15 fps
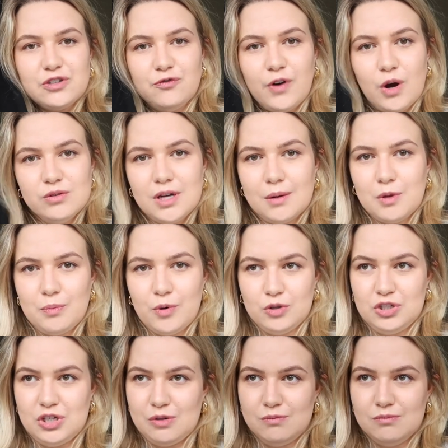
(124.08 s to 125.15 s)
to fold up the
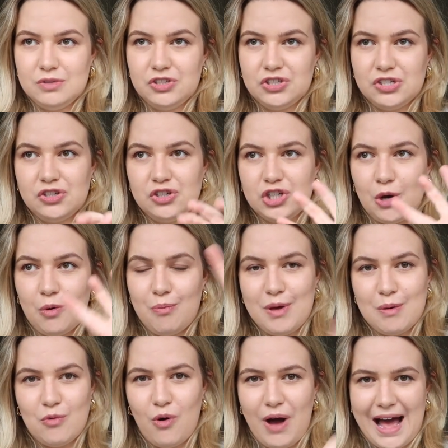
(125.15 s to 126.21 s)
bottoms just to show a
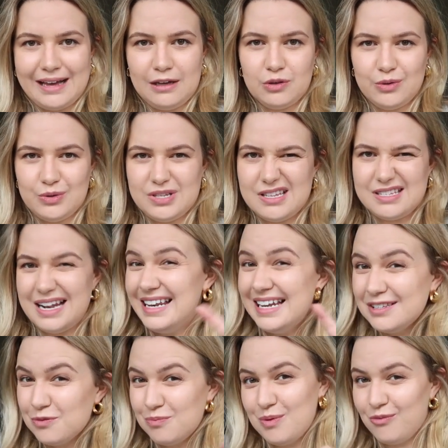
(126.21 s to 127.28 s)
bit more ankles. there's a
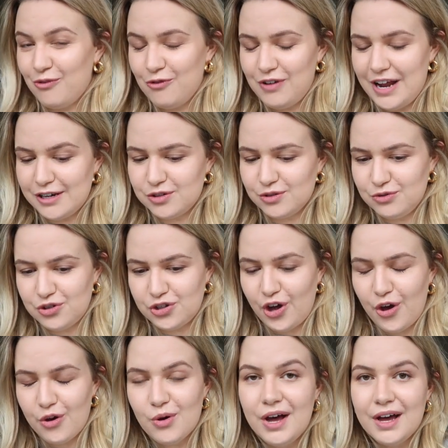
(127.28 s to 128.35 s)
little bit more flesh on
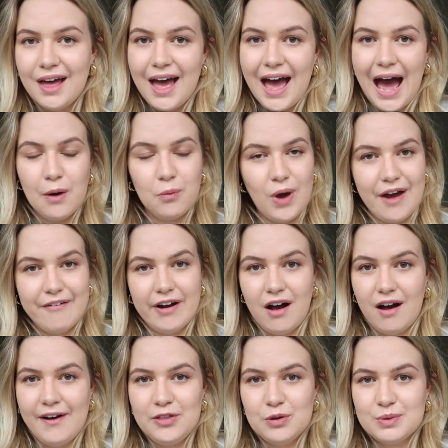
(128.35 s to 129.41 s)
show and wear it
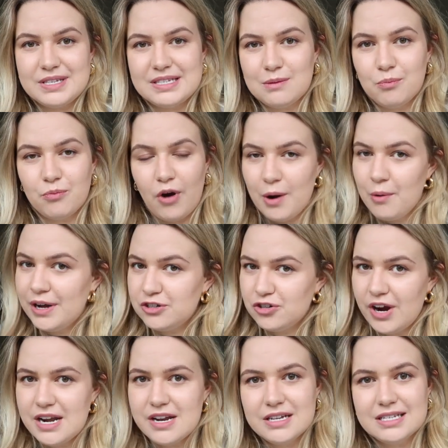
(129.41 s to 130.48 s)
either with some bright white
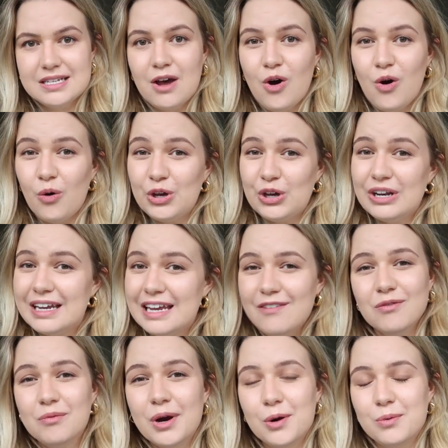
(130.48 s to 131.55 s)
trainers or you can
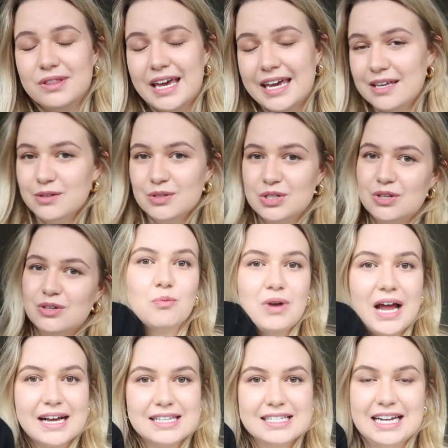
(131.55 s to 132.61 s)
even wear it with heels.
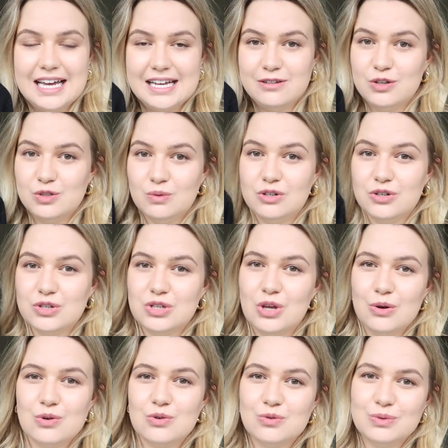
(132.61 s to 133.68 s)
Black stilettos would look
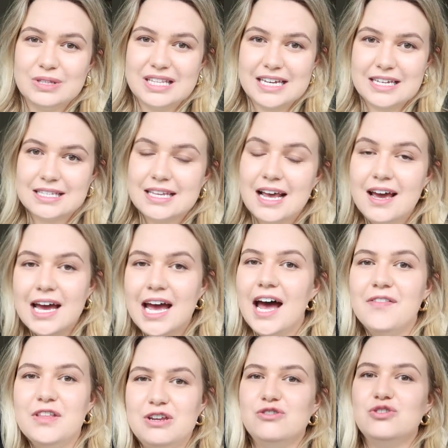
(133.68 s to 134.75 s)
so cool with this
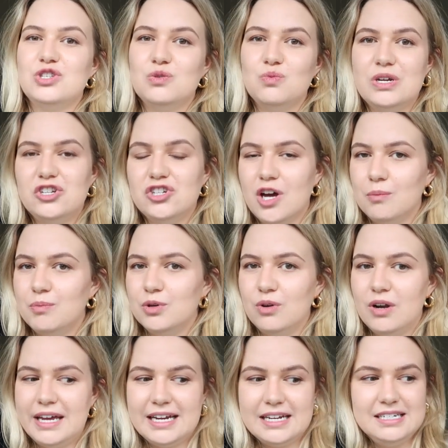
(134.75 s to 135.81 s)
and then you just switch up your
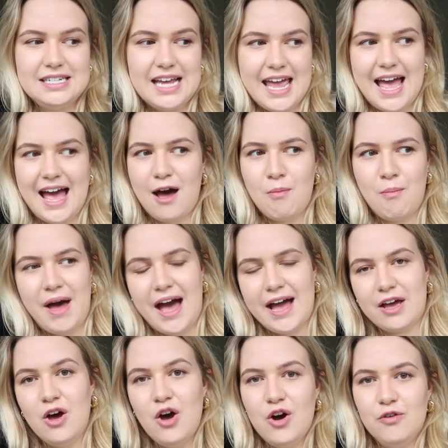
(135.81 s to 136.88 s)
like day
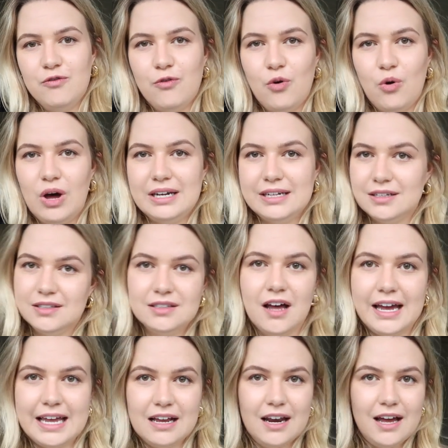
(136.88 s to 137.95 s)
handbag for a little
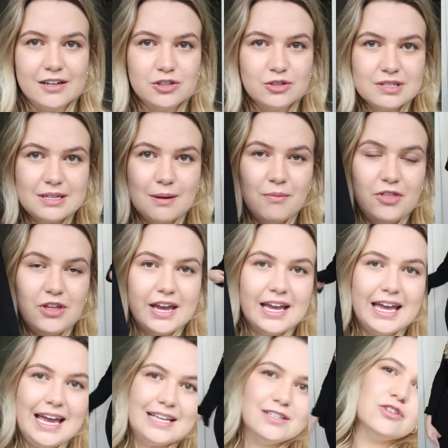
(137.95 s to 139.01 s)
night clutch or
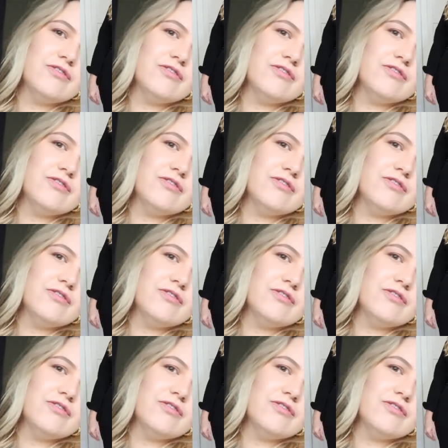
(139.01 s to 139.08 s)
something. It's